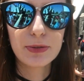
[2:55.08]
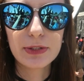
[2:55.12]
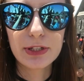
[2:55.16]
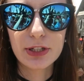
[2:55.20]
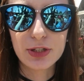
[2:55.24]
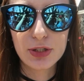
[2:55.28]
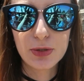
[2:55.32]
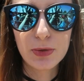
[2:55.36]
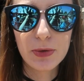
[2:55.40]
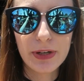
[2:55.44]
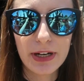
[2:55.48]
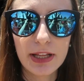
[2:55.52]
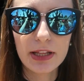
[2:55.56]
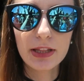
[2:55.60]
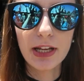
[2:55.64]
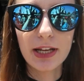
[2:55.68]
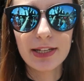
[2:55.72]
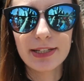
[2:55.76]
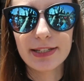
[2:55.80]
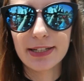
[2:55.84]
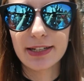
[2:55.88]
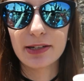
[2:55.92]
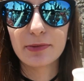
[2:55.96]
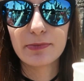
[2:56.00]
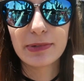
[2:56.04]
studio tour in
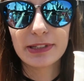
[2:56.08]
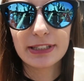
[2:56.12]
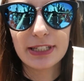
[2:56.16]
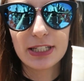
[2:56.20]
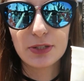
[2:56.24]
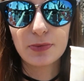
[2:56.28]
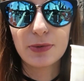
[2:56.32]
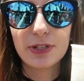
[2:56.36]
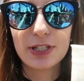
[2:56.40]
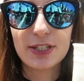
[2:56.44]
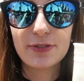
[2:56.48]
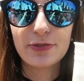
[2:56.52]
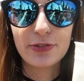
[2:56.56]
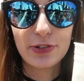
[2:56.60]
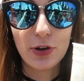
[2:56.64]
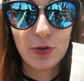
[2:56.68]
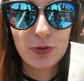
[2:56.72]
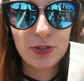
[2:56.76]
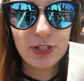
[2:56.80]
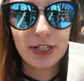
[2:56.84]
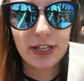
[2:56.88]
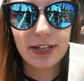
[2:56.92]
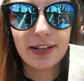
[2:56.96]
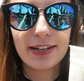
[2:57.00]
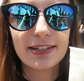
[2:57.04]
London, but this one's
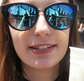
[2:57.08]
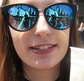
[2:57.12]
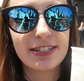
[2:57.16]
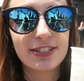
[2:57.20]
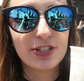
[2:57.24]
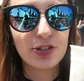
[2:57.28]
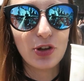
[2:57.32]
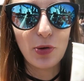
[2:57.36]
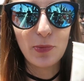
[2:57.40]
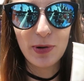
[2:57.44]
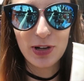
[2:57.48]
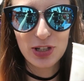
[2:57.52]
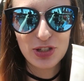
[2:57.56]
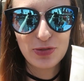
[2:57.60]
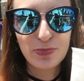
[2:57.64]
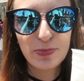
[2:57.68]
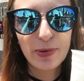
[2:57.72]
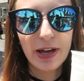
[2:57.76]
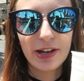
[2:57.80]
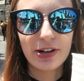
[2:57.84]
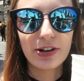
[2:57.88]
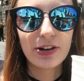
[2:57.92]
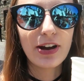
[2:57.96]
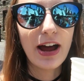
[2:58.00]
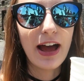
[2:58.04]
frozen. so much
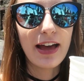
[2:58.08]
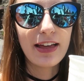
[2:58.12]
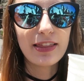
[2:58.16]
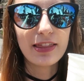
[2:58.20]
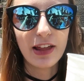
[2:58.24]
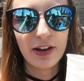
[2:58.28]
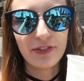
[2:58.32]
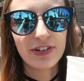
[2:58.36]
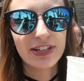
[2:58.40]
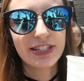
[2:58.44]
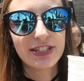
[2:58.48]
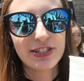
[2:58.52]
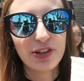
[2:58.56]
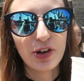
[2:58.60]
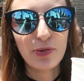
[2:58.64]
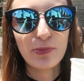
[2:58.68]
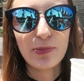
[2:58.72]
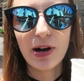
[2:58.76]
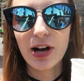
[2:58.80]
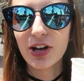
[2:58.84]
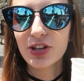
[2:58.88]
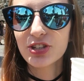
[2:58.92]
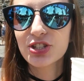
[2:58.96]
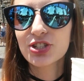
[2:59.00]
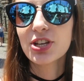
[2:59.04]
better. I love it so
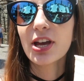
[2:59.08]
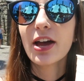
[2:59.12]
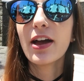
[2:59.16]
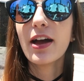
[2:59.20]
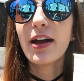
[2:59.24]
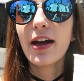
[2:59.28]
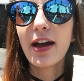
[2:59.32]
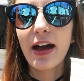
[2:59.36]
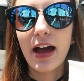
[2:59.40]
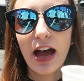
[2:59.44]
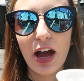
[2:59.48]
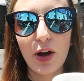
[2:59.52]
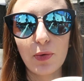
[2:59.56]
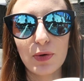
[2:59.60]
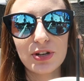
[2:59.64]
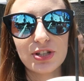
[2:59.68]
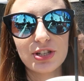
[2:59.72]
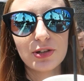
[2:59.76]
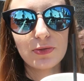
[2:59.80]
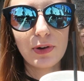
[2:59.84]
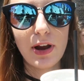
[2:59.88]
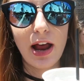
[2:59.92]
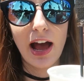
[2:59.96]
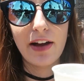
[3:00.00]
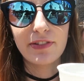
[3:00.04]
much. I wish
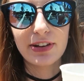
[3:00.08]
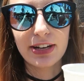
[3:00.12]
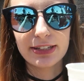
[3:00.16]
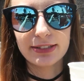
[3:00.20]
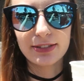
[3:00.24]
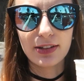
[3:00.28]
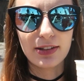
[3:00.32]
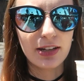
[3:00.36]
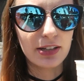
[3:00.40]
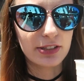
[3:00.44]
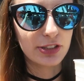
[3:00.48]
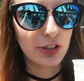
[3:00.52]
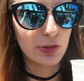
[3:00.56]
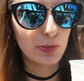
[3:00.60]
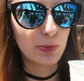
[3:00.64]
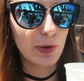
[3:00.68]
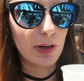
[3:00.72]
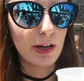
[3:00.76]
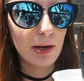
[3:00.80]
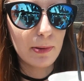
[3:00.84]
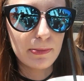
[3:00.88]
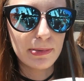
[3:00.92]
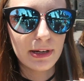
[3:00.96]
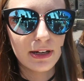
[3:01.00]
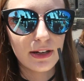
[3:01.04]
they would have it at the London
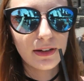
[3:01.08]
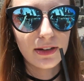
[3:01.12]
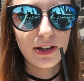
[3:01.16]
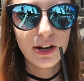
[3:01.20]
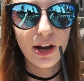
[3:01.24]
one, but